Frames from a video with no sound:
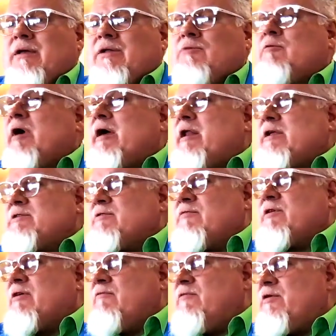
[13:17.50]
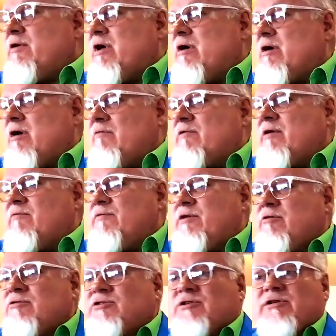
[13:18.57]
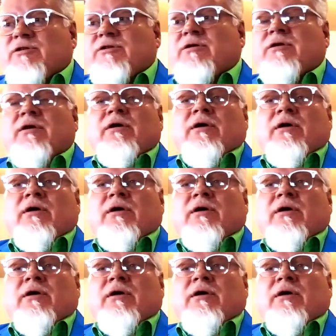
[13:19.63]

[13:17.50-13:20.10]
In the writings of Confucius,